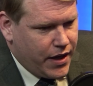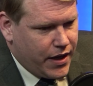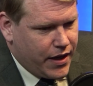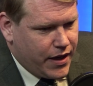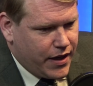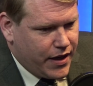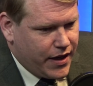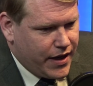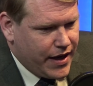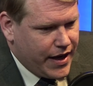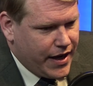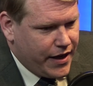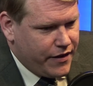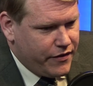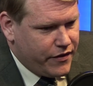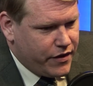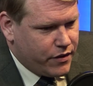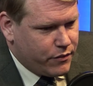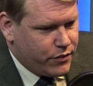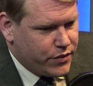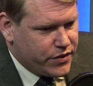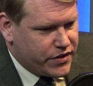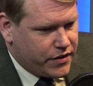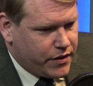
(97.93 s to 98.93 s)
and
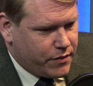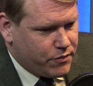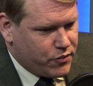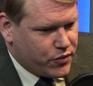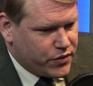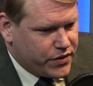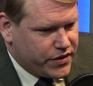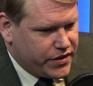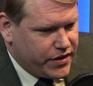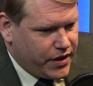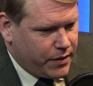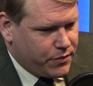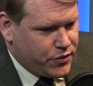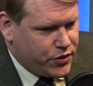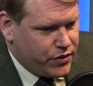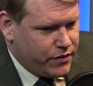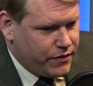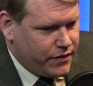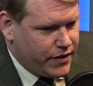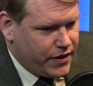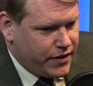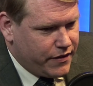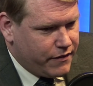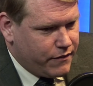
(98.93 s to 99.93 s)
there was a
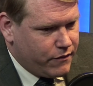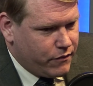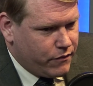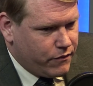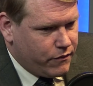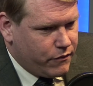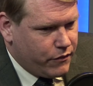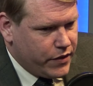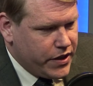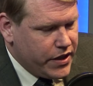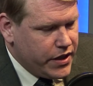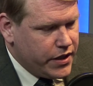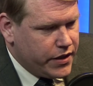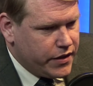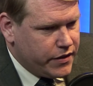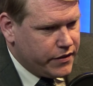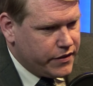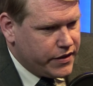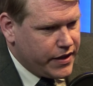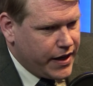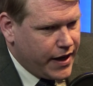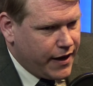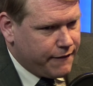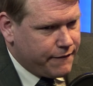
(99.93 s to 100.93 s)
perception that we
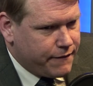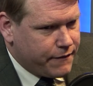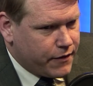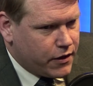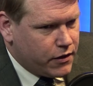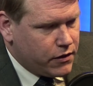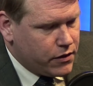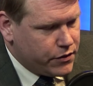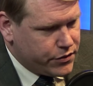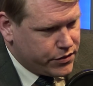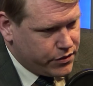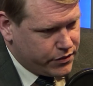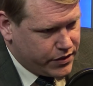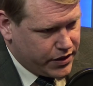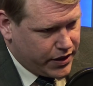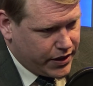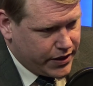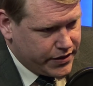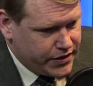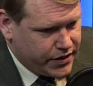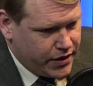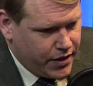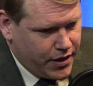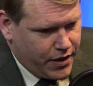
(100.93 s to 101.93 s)
needed to have closer
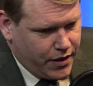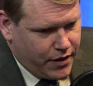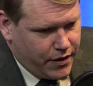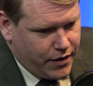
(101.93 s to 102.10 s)
ties.